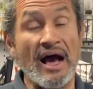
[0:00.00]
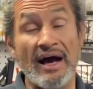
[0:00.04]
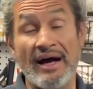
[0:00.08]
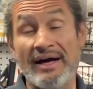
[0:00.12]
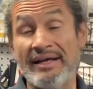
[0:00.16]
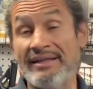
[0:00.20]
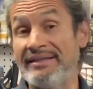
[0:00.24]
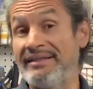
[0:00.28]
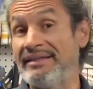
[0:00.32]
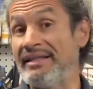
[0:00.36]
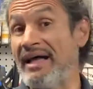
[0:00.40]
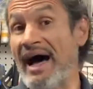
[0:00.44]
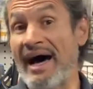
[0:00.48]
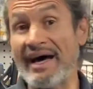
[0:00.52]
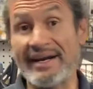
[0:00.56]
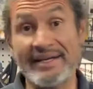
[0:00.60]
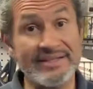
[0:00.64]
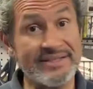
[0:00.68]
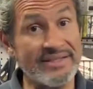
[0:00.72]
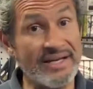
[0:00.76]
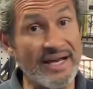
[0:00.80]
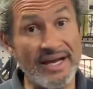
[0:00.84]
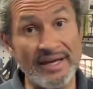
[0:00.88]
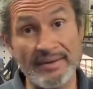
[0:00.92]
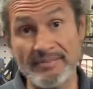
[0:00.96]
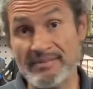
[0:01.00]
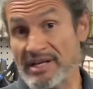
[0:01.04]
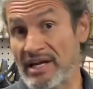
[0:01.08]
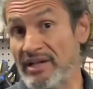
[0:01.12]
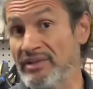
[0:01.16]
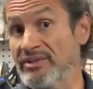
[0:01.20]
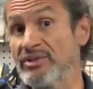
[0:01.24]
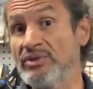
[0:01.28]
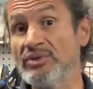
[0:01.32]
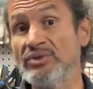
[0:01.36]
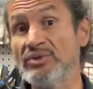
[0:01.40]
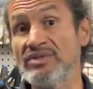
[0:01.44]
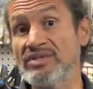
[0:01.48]
A lot of times I'll
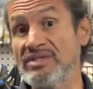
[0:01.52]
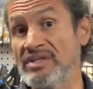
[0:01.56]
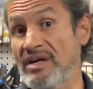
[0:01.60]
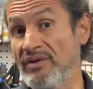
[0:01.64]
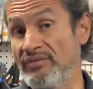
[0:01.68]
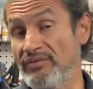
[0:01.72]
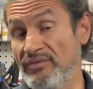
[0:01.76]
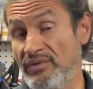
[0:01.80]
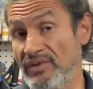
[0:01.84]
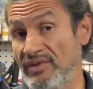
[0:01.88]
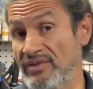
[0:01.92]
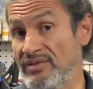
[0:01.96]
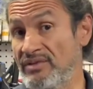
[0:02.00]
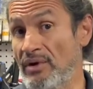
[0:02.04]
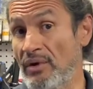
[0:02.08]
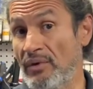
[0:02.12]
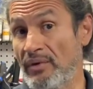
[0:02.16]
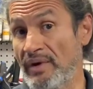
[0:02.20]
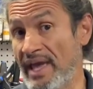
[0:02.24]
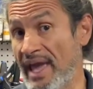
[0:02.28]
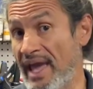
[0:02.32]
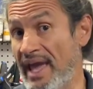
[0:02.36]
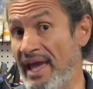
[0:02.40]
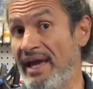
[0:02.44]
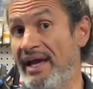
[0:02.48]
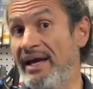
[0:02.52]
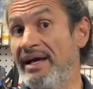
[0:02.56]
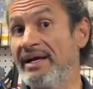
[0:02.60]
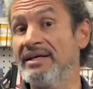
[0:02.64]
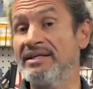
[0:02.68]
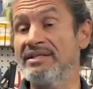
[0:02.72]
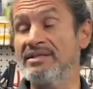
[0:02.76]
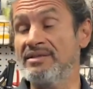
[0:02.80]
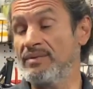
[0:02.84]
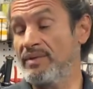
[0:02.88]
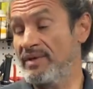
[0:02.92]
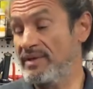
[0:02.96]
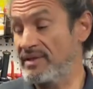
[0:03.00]
do stuff with no
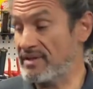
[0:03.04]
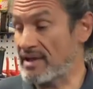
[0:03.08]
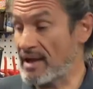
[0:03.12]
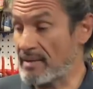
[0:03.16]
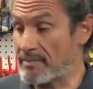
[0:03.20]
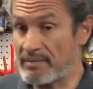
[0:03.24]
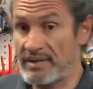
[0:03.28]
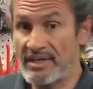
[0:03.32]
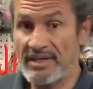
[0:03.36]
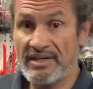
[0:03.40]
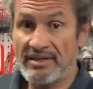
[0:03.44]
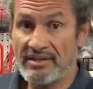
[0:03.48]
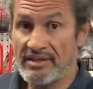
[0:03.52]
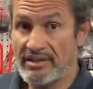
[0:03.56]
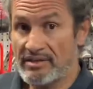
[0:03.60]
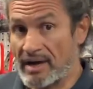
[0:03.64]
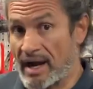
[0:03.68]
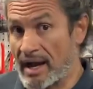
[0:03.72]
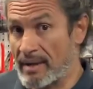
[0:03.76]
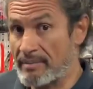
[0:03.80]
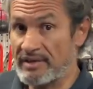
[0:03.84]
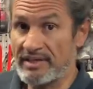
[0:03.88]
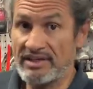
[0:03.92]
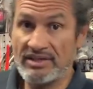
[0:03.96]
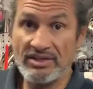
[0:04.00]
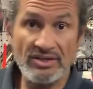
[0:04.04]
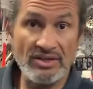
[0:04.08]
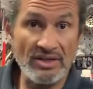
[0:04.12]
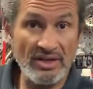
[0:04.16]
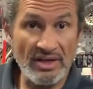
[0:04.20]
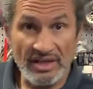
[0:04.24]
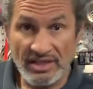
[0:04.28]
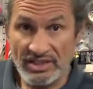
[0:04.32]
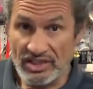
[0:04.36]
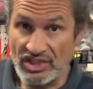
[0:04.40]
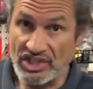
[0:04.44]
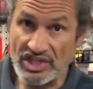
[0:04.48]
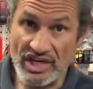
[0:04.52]
hands, whether that be grabbing
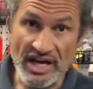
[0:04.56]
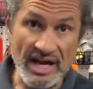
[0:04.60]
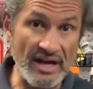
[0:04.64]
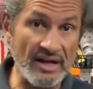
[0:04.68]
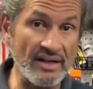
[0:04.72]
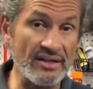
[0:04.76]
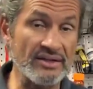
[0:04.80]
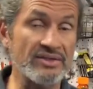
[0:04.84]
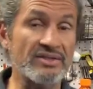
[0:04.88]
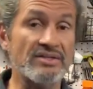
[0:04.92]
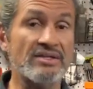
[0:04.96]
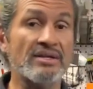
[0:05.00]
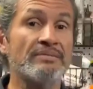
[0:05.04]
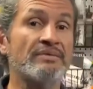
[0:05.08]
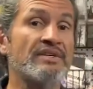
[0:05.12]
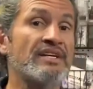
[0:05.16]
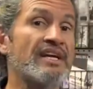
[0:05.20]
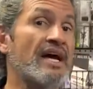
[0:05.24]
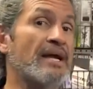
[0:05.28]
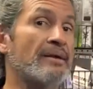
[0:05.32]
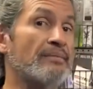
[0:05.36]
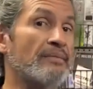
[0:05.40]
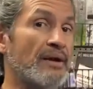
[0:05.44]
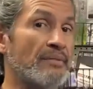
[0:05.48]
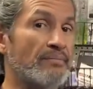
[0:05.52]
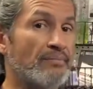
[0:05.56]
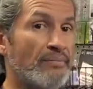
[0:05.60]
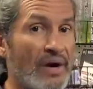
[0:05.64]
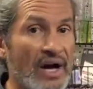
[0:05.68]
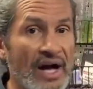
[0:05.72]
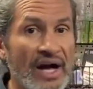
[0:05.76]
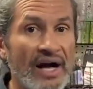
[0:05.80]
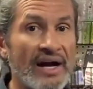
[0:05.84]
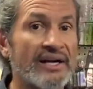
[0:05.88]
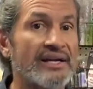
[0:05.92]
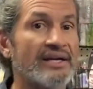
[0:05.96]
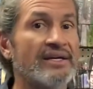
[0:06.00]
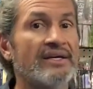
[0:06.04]
a gel or something out of my
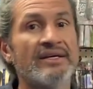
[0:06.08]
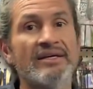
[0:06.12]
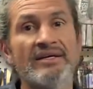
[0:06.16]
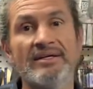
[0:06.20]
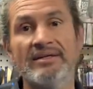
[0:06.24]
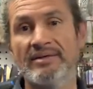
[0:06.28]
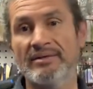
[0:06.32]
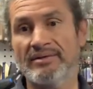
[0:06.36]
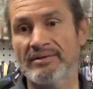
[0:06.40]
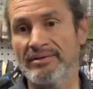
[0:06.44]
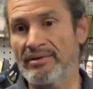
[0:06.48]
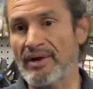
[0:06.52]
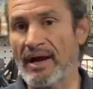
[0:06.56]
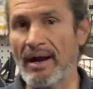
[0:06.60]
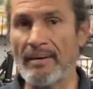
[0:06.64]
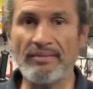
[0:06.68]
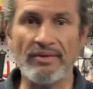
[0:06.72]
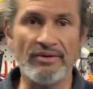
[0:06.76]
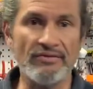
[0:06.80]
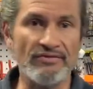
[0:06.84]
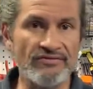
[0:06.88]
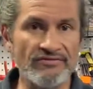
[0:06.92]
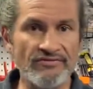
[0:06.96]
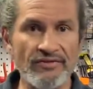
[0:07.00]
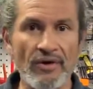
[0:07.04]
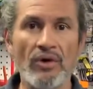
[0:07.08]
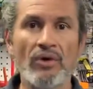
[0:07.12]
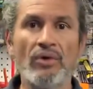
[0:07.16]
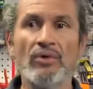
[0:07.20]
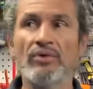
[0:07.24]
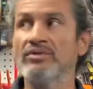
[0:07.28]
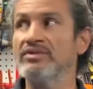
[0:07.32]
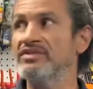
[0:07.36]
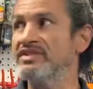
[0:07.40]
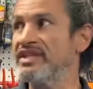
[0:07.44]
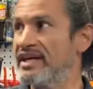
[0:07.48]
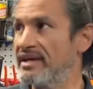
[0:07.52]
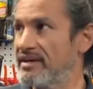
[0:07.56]
pocket, or grab the
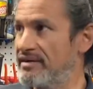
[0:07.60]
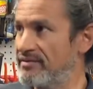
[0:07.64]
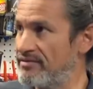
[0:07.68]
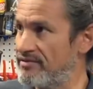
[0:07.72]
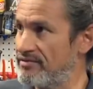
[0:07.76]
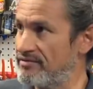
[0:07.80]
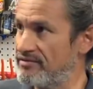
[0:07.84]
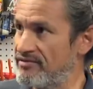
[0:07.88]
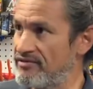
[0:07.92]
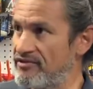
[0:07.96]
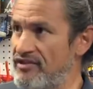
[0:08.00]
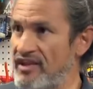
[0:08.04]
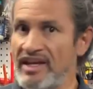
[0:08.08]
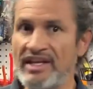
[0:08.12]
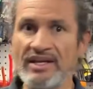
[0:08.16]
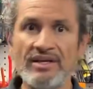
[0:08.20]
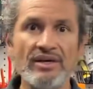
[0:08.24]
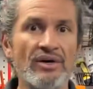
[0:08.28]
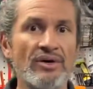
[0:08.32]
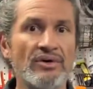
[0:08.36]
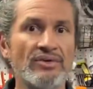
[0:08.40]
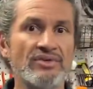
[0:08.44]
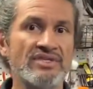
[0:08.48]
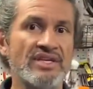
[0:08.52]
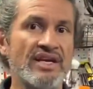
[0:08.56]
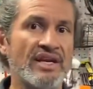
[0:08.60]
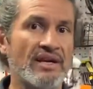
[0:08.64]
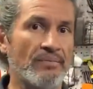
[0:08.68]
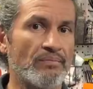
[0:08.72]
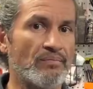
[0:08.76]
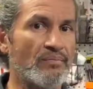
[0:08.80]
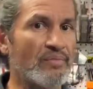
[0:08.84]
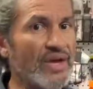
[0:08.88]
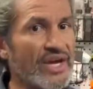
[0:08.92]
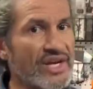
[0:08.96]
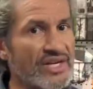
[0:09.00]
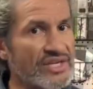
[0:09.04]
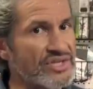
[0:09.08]
phone, take a video, take a
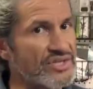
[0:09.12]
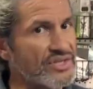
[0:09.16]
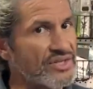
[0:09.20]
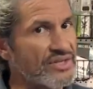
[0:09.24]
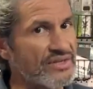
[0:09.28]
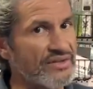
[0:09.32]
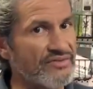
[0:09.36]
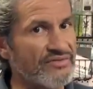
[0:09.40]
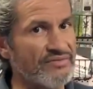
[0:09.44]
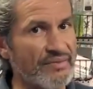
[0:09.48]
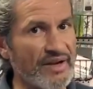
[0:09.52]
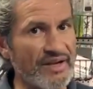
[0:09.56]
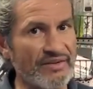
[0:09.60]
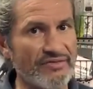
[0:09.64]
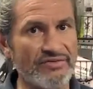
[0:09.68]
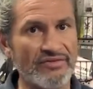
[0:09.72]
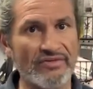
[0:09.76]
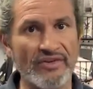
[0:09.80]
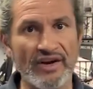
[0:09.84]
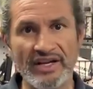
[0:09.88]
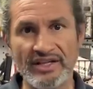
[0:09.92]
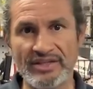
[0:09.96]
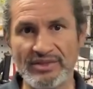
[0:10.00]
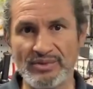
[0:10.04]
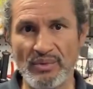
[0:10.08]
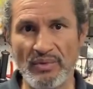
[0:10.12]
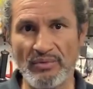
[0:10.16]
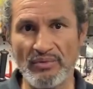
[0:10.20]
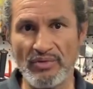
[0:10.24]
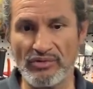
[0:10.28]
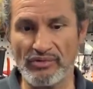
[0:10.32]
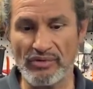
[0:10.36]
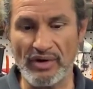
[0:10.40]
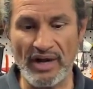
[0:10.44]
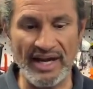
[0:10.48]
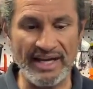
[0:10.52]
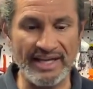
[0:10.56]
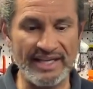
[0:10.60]
picture of my friends when we're
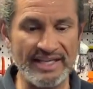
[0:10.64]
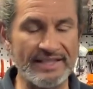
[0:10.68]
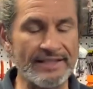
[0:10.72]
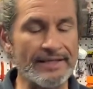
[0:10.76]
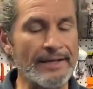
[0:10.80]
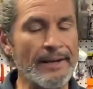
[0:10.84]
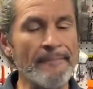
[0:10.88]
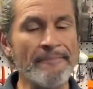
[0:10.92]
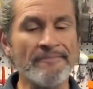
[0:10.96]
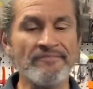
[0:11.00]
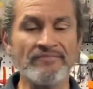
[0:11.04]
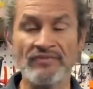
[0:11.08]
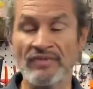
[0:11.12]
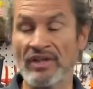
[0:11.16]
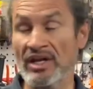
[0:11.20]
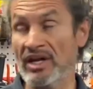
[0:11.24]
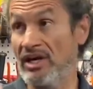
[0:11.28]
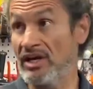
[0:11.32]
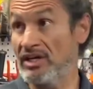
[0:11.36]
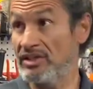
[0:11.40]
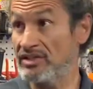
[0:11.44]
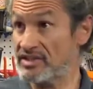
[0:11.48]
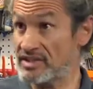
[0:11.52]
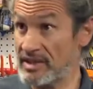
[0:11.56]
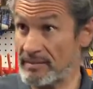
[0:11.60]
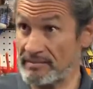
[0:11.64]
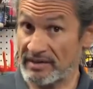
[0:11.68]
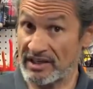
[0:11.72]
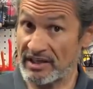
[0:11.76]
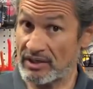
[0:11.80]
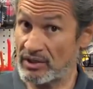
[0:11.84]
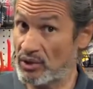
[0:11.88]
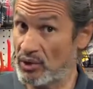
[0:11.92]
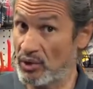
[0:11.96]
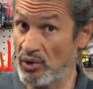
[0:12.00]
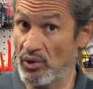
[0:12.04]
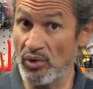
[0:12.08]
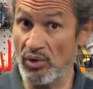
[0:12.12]
riding, something
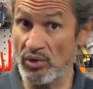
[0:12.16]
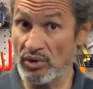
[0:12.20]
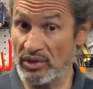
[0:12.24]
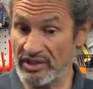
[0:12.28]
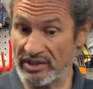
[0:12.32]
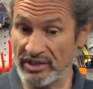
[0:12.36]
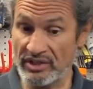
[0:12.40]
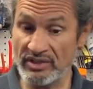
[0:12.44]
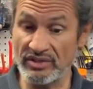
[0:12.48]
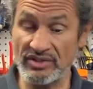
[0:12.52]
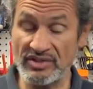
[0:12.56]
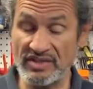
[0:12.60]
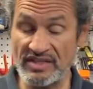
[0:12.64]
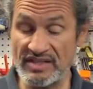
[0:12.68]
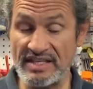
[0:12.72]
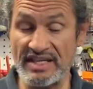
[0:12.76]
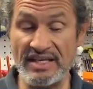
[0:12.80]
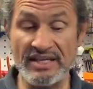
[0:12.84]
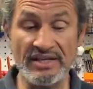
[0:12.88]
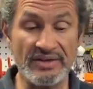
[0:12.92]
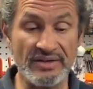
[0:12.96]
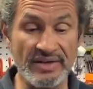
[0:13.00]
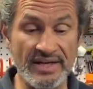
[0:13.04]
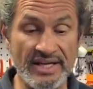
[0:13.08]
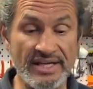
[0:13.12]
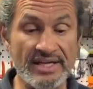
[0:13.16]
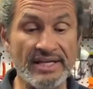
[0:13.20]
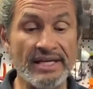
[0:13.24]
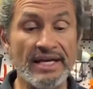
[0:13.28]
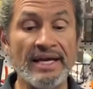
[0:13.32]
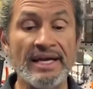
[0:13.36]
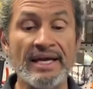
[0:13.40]
cool, a good scenery.